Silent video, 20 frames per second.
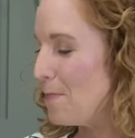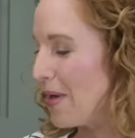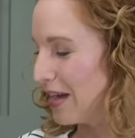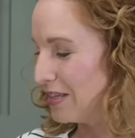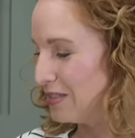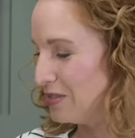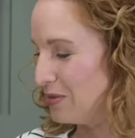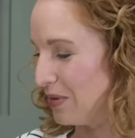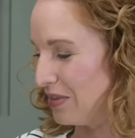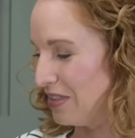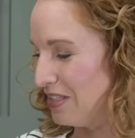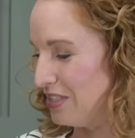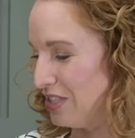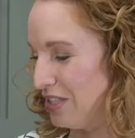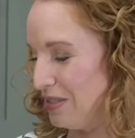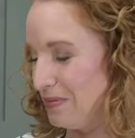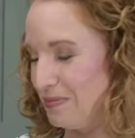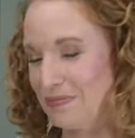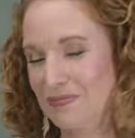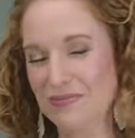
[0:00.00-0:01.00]
back to Dorothy
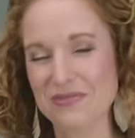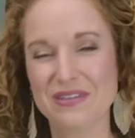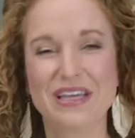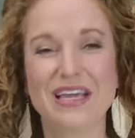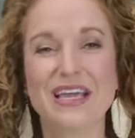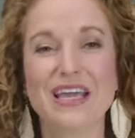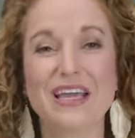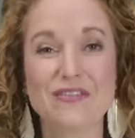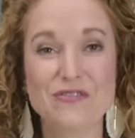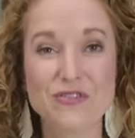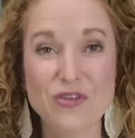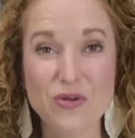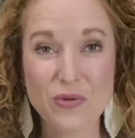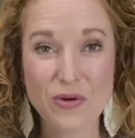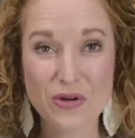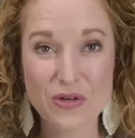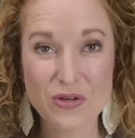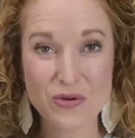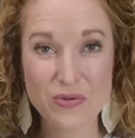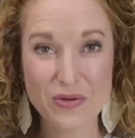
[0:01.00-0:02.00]
Jean. If you
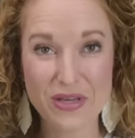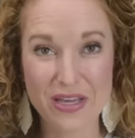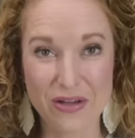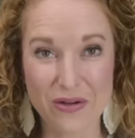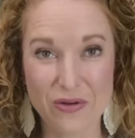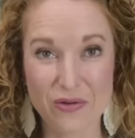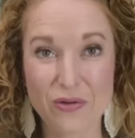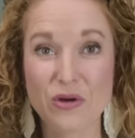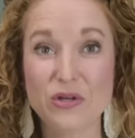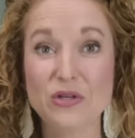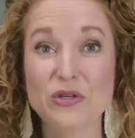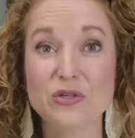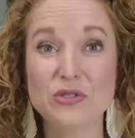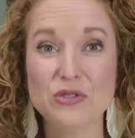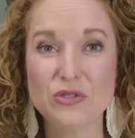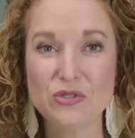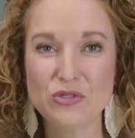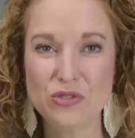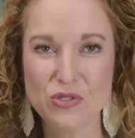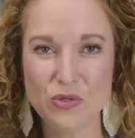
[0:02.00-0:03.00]
are new here or you're
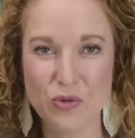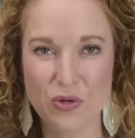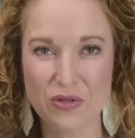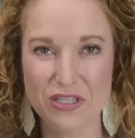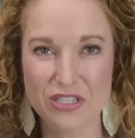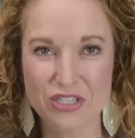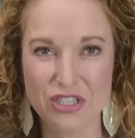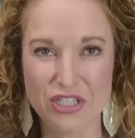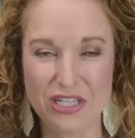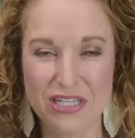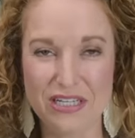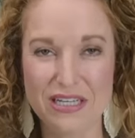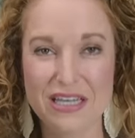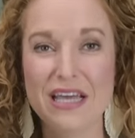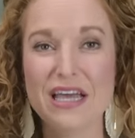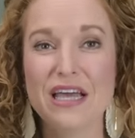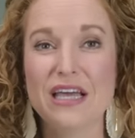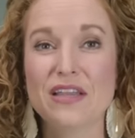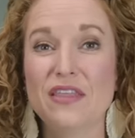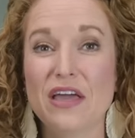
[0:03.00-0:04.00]
new to Dorothy Jean,
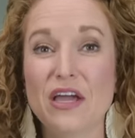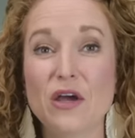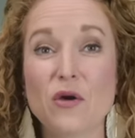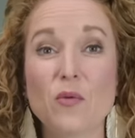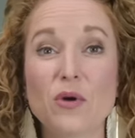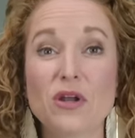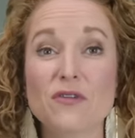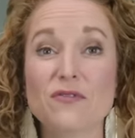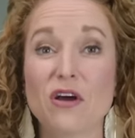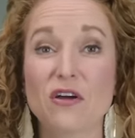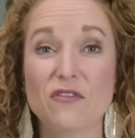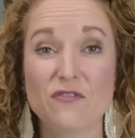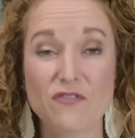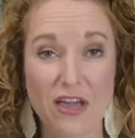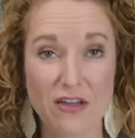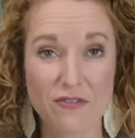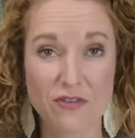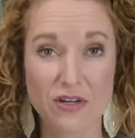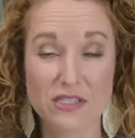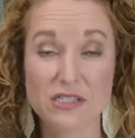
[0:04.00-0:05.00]
they are one of our
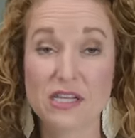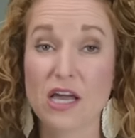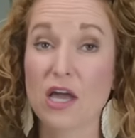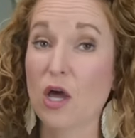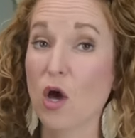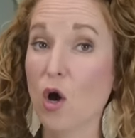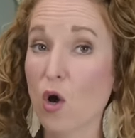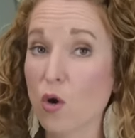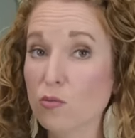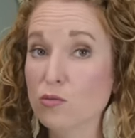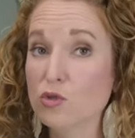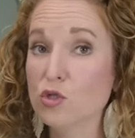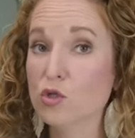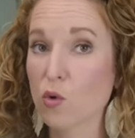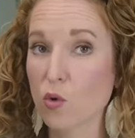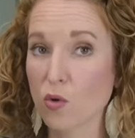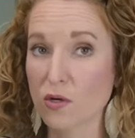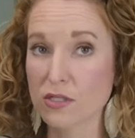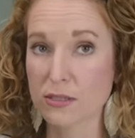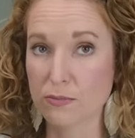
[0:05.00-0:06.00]
favorites, a home
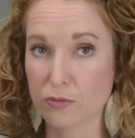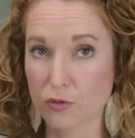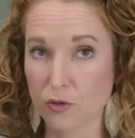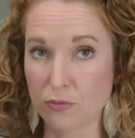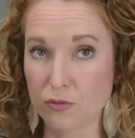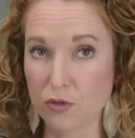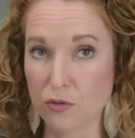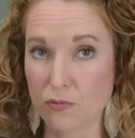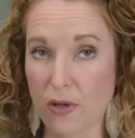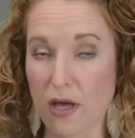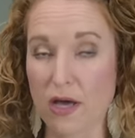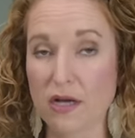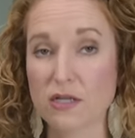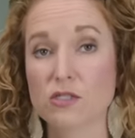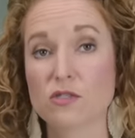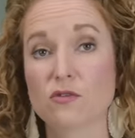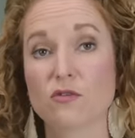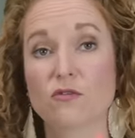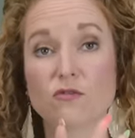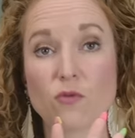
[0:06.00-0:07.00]
decor subscription
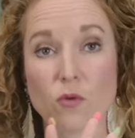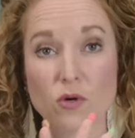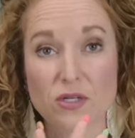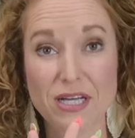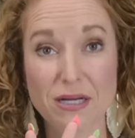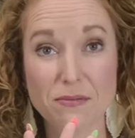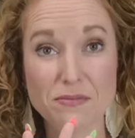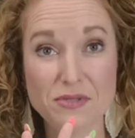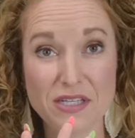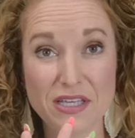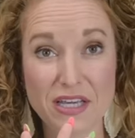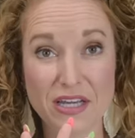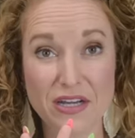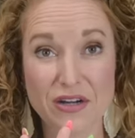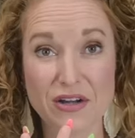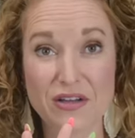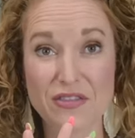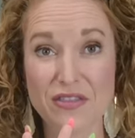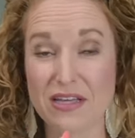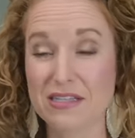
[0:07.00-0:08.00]
box. Four times a
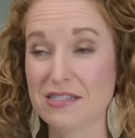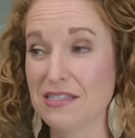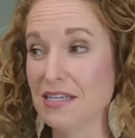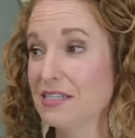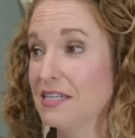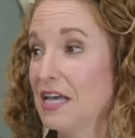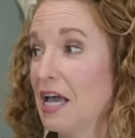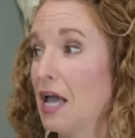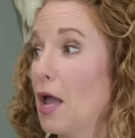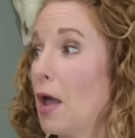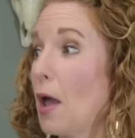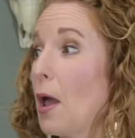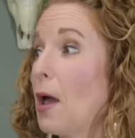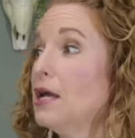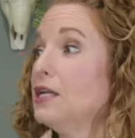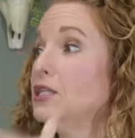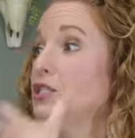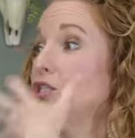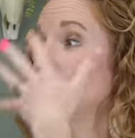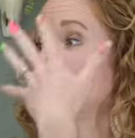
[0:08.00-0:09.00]
year, they send a
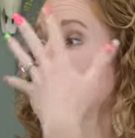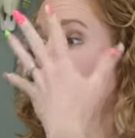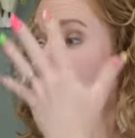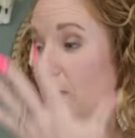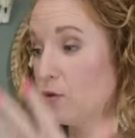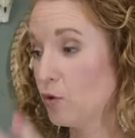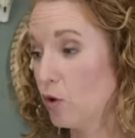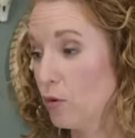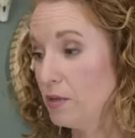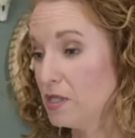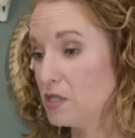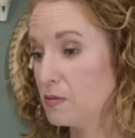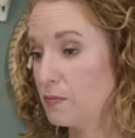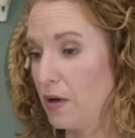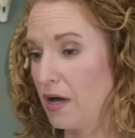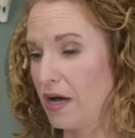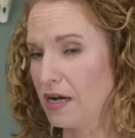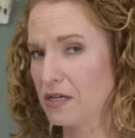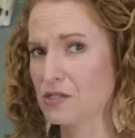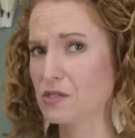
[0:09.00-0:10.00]
ginormous
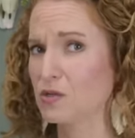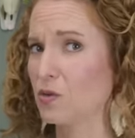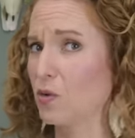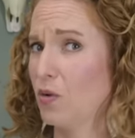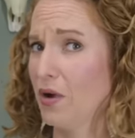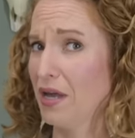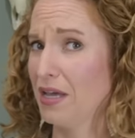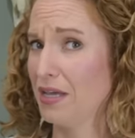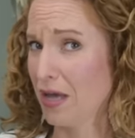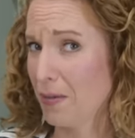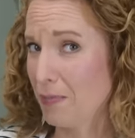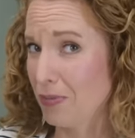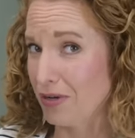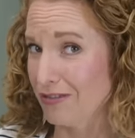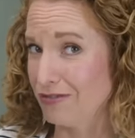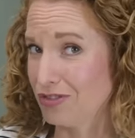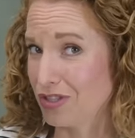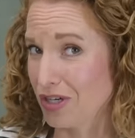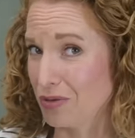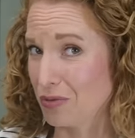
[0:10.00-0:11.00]
box or a couple
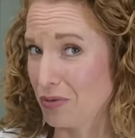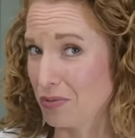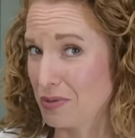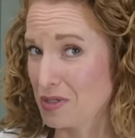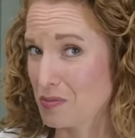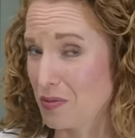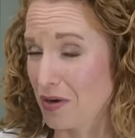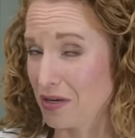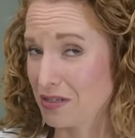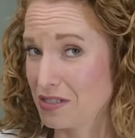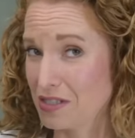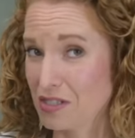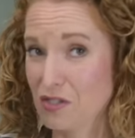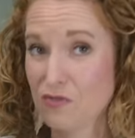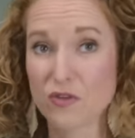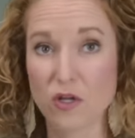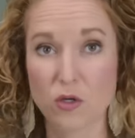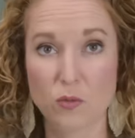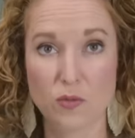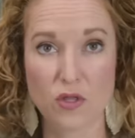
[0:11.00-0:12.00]
of ginormous boxes
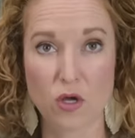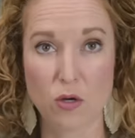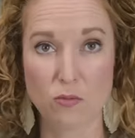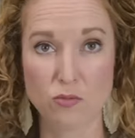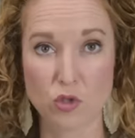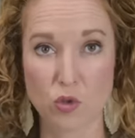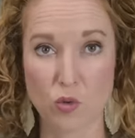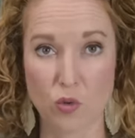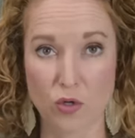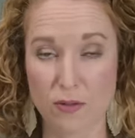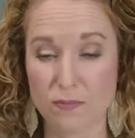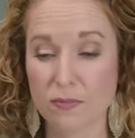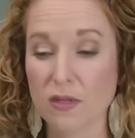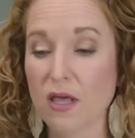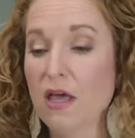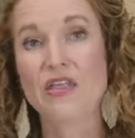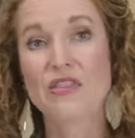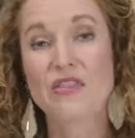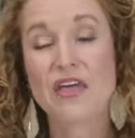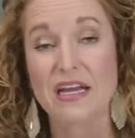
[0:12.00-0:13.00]
filled with home decor
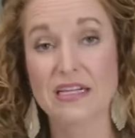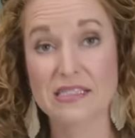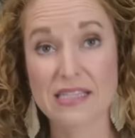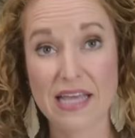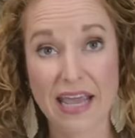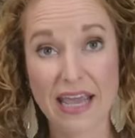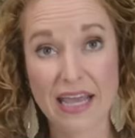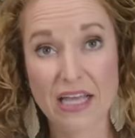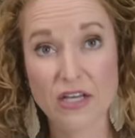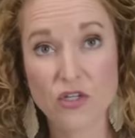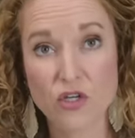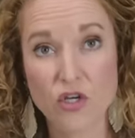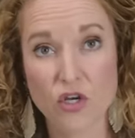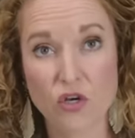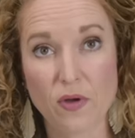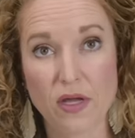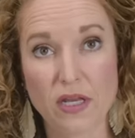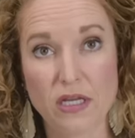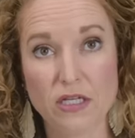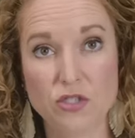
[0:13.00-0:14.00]
that is hand
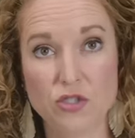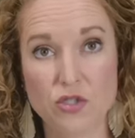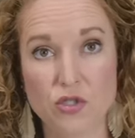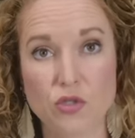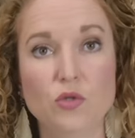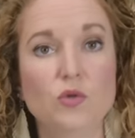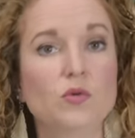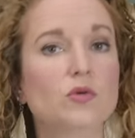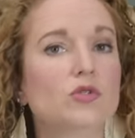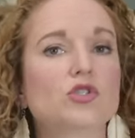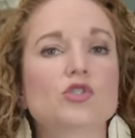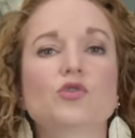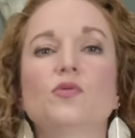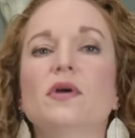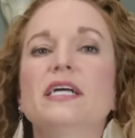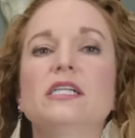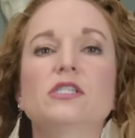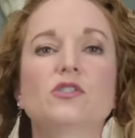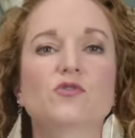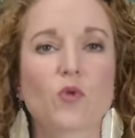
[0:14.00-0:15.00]
curated to
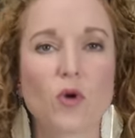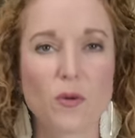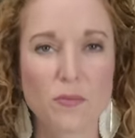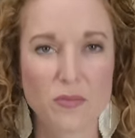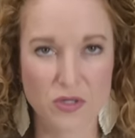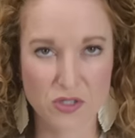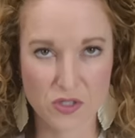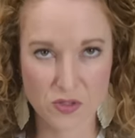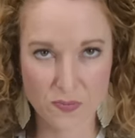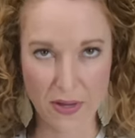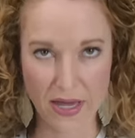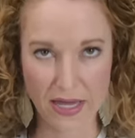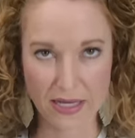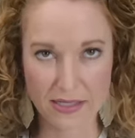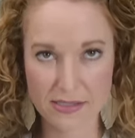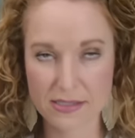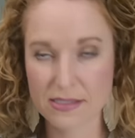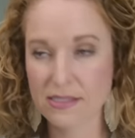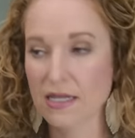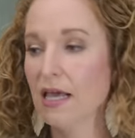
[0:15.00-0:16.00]
transform your
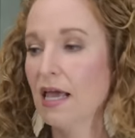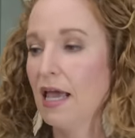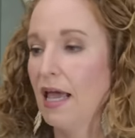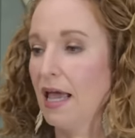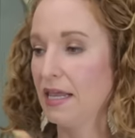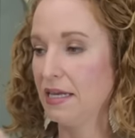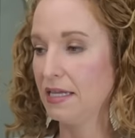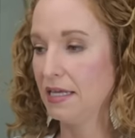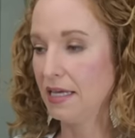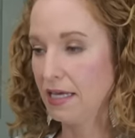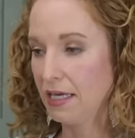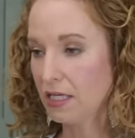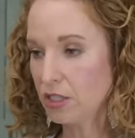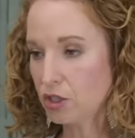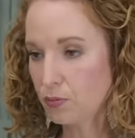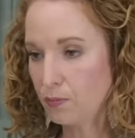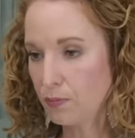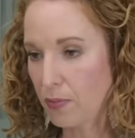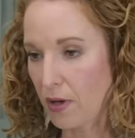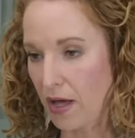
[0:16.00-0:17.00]
space. And
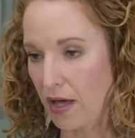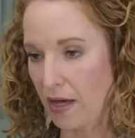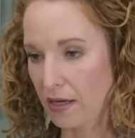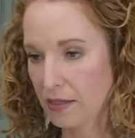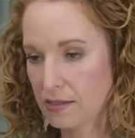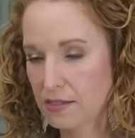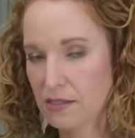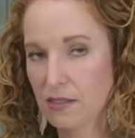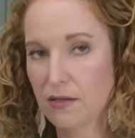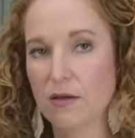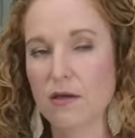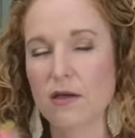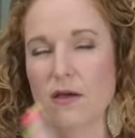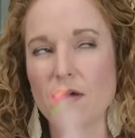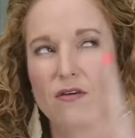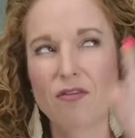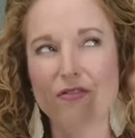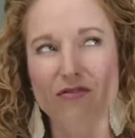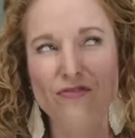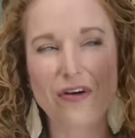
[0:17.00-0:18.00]
each box
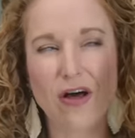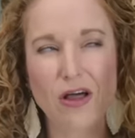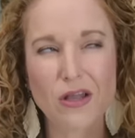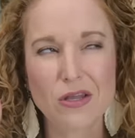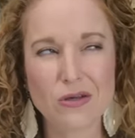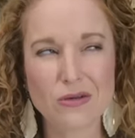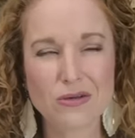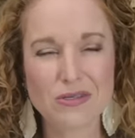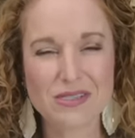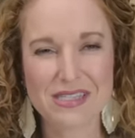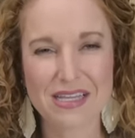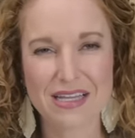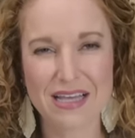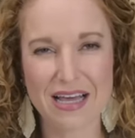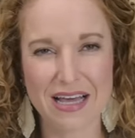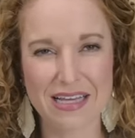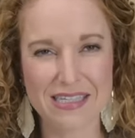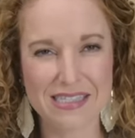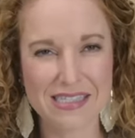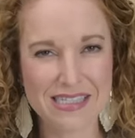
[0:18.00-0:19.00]
follows
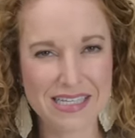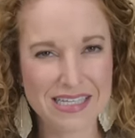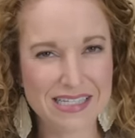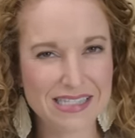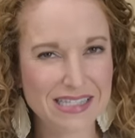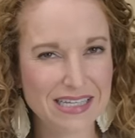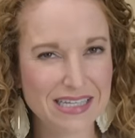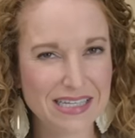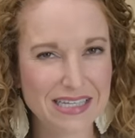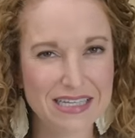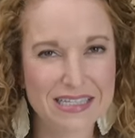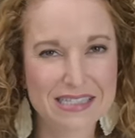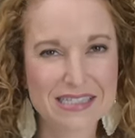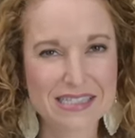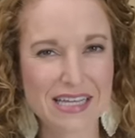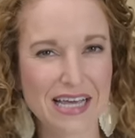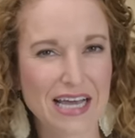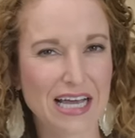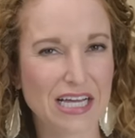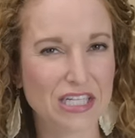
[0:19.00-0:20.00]
a season
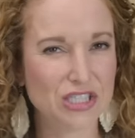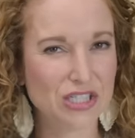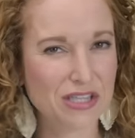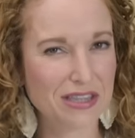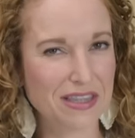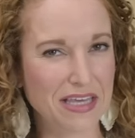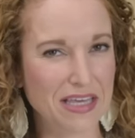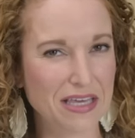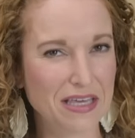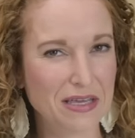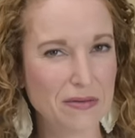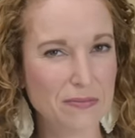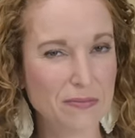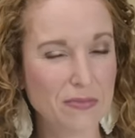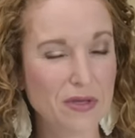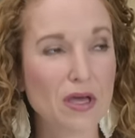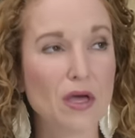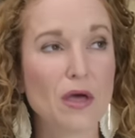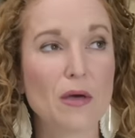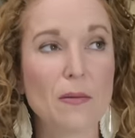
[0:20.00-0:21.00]
slash
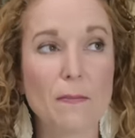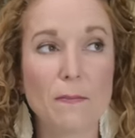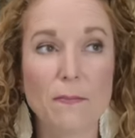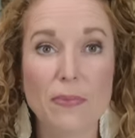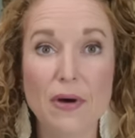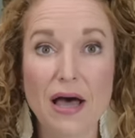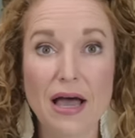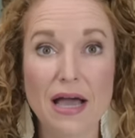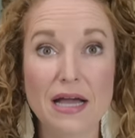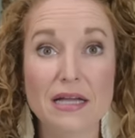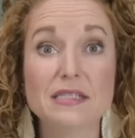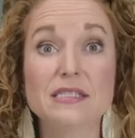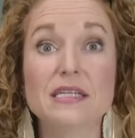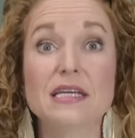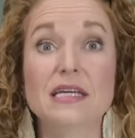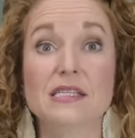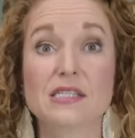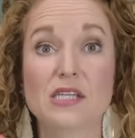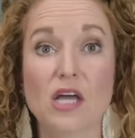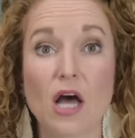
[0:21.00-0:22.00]
theme but
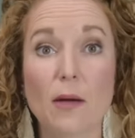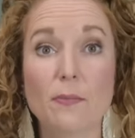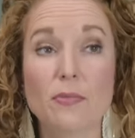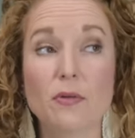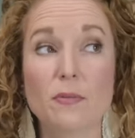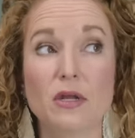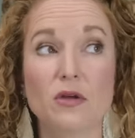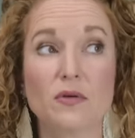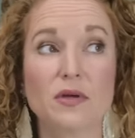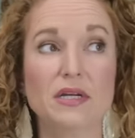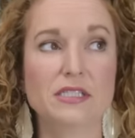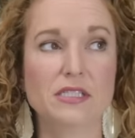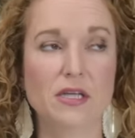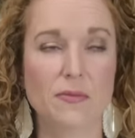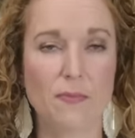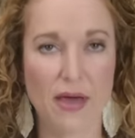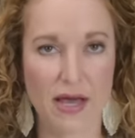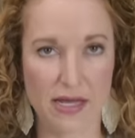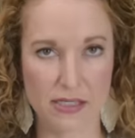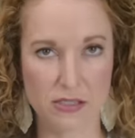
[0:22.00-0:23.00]
is complementary to
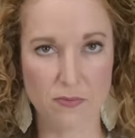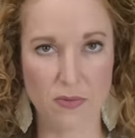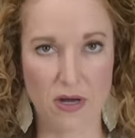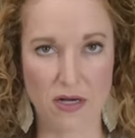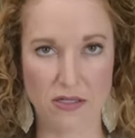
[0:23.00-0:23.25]
past